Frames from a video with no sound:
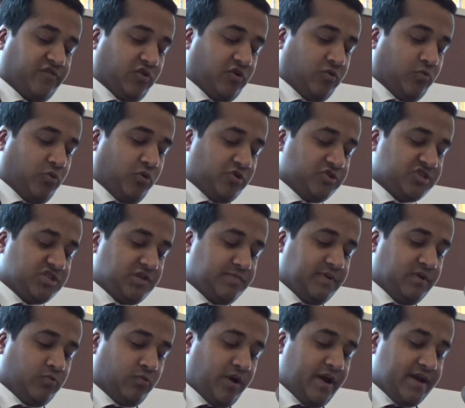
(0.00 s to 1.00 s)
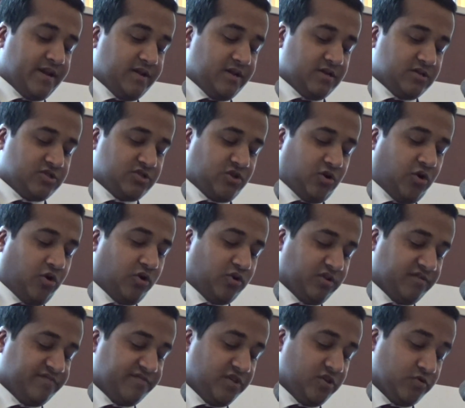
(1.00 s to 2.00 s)
for her words to be read to
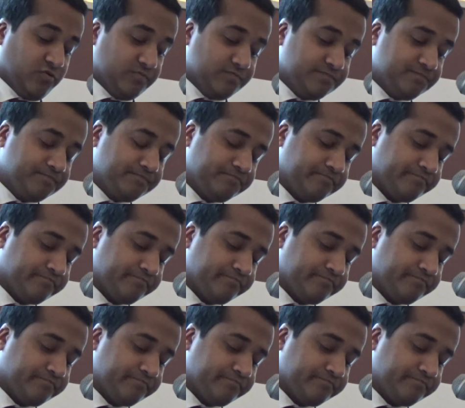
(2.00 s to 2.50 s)
all of you.